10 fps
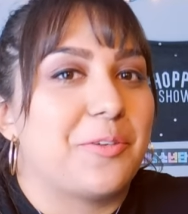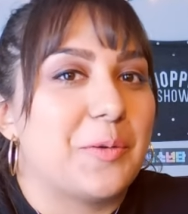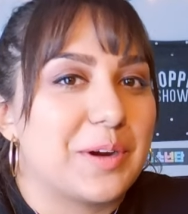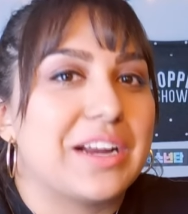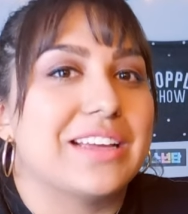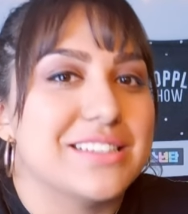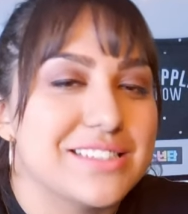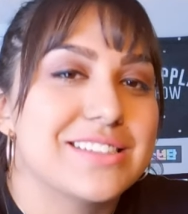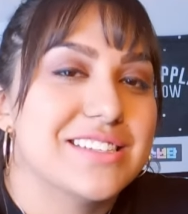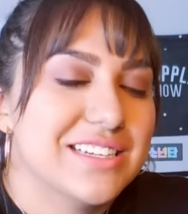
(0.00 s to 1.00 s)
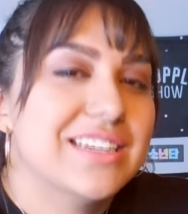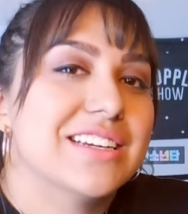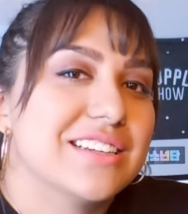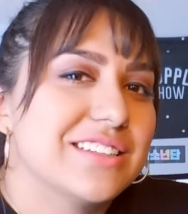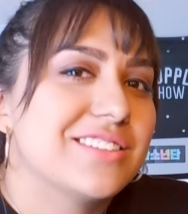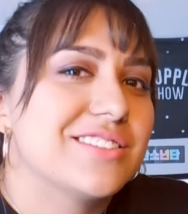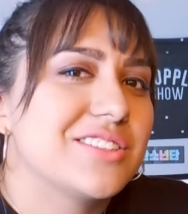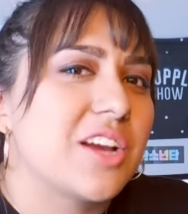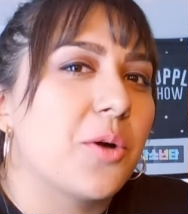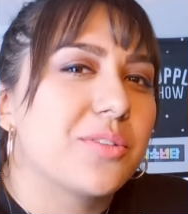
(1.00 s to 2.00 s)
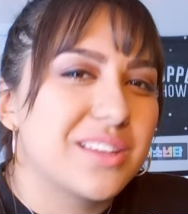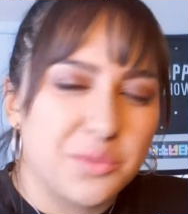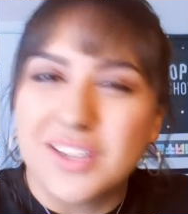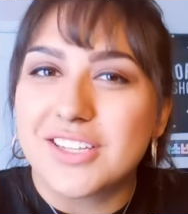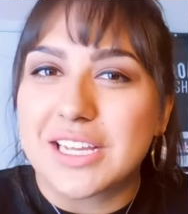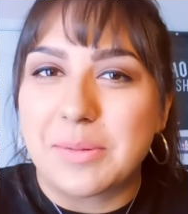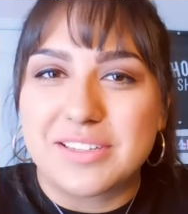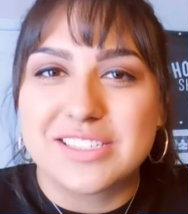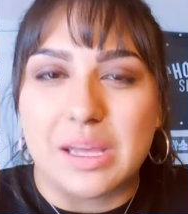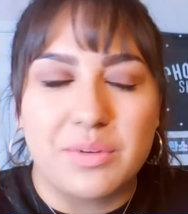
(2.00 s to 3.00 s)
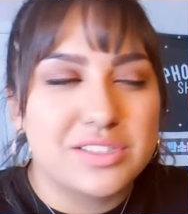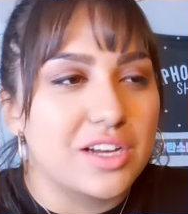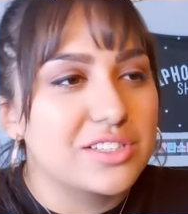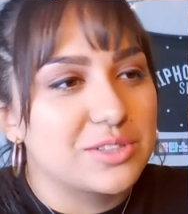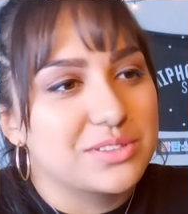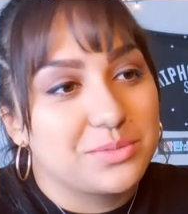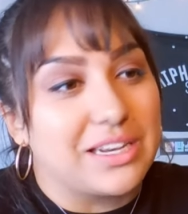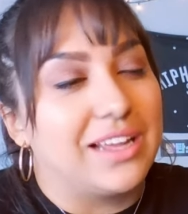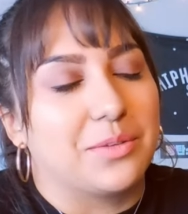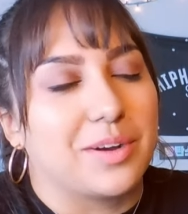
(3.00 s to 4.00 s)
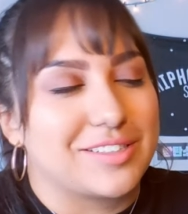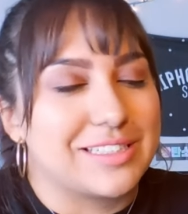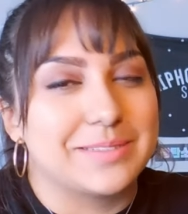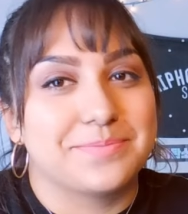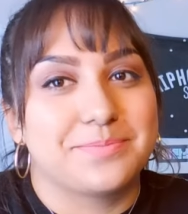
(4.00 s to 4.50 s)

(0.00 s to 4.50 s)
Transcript: for his chosen one documentaries. That was called chosen one. I didn't watch it.